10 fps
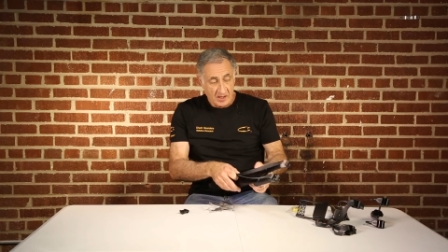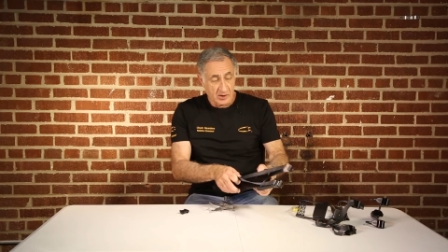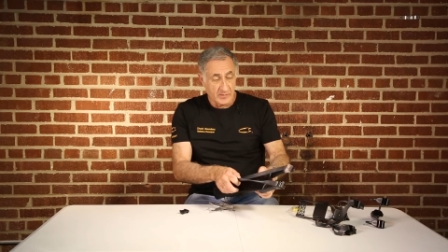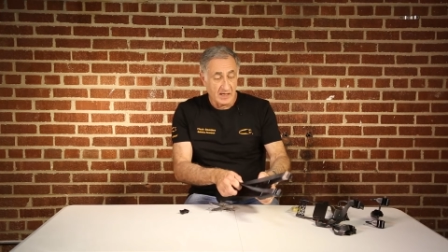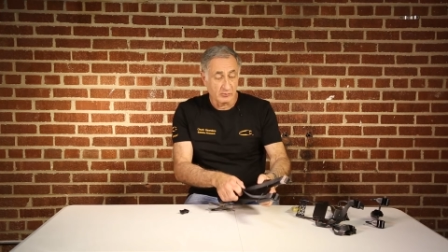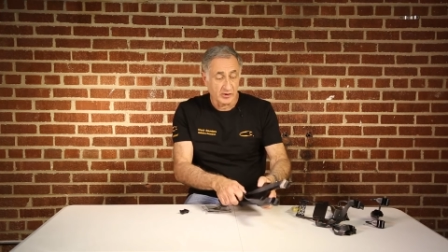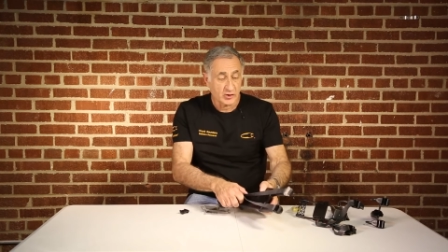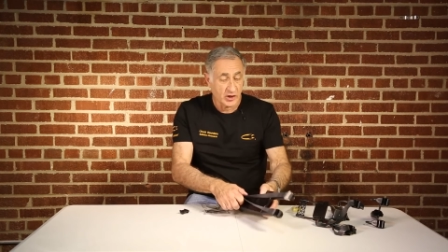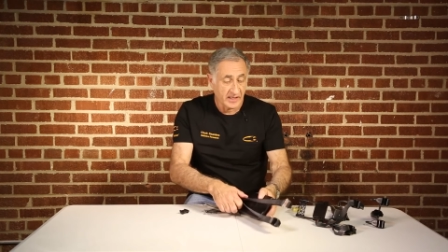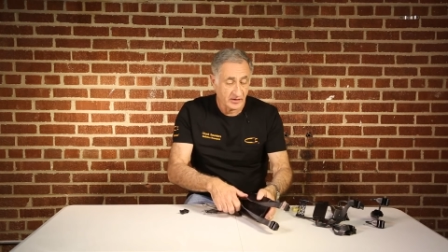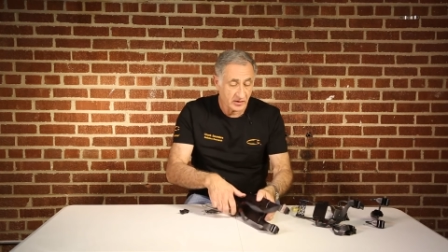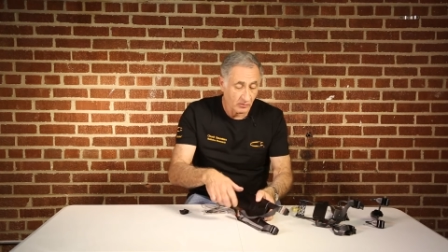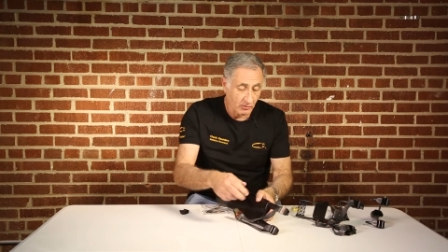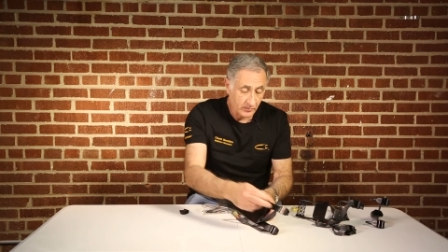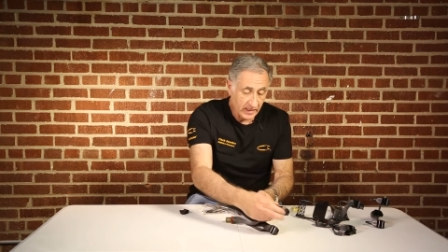To be able to change it
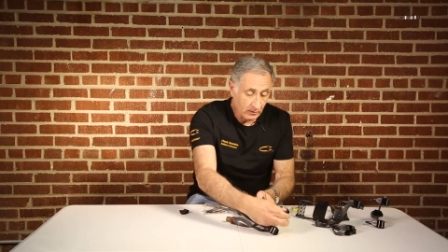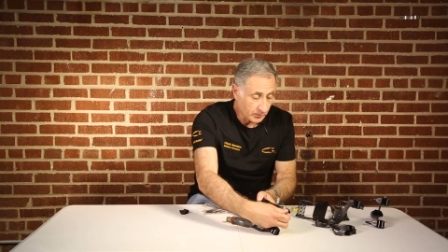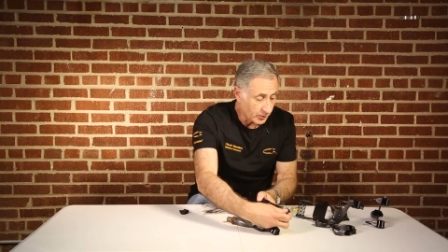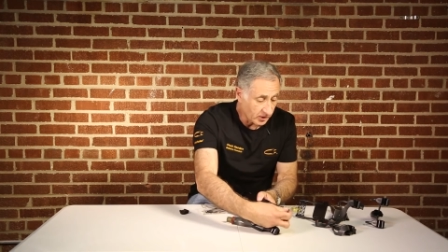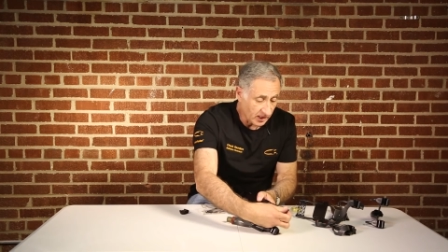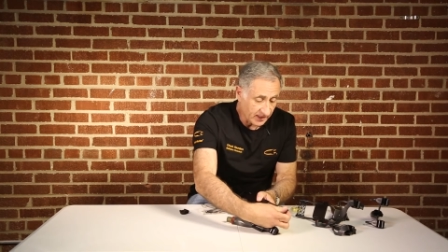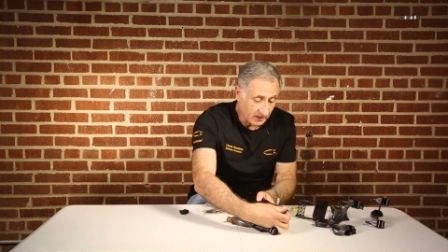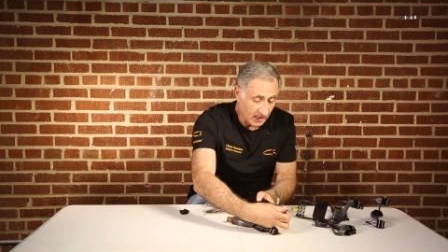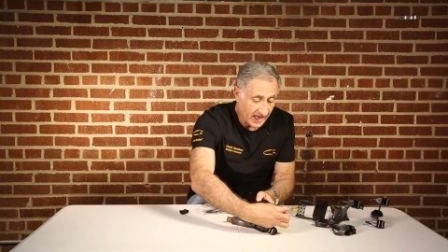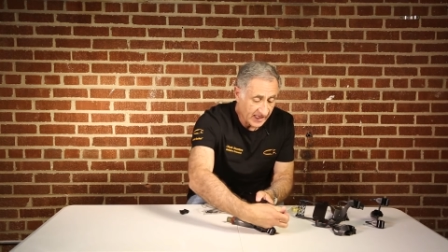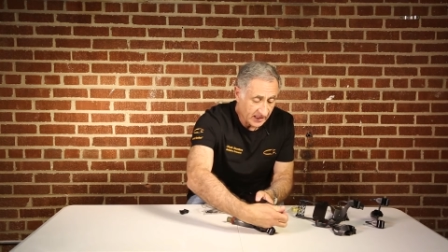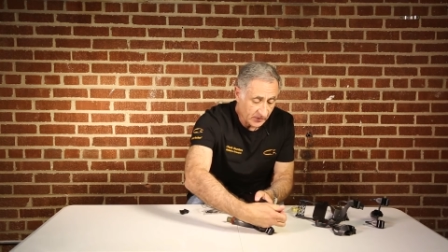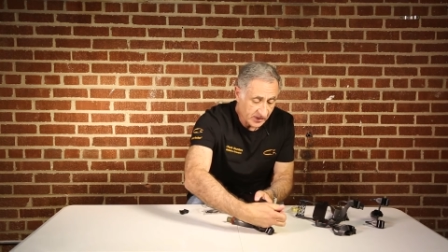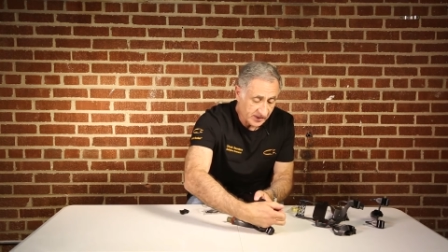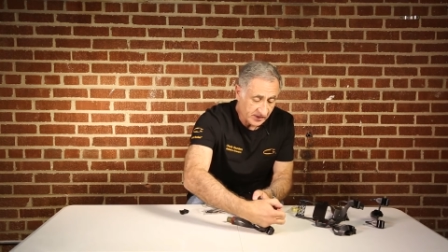or to be able to put it on any
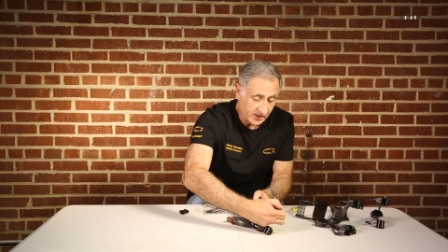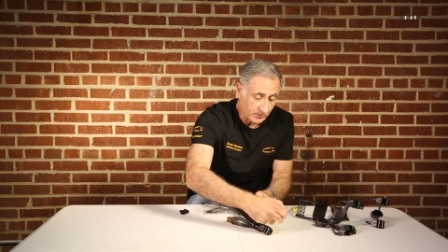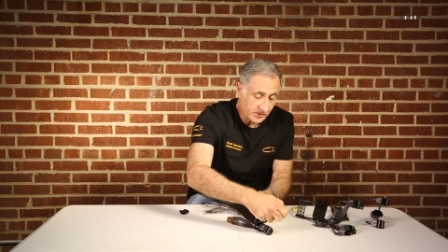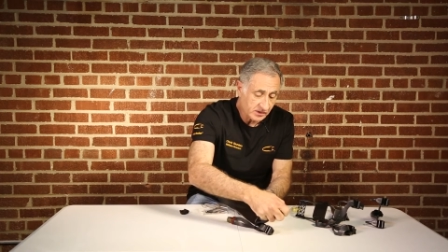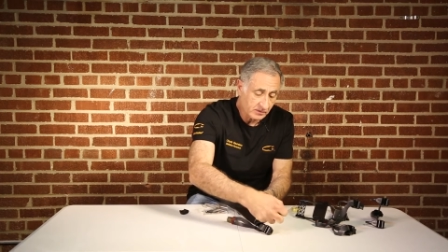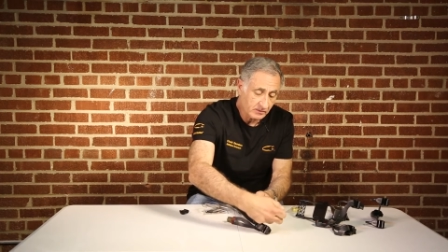of the systems,